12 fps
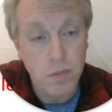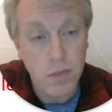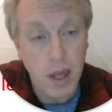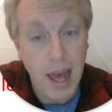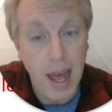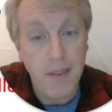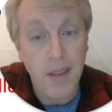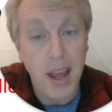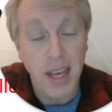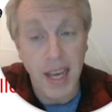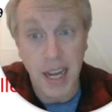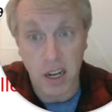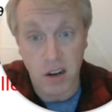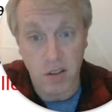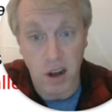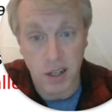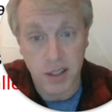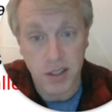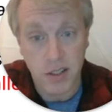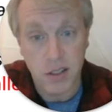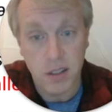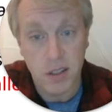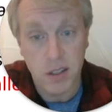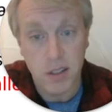And they eat grass.
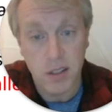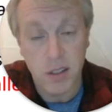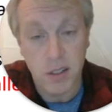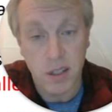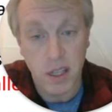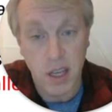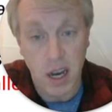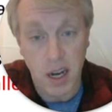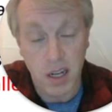Yuck.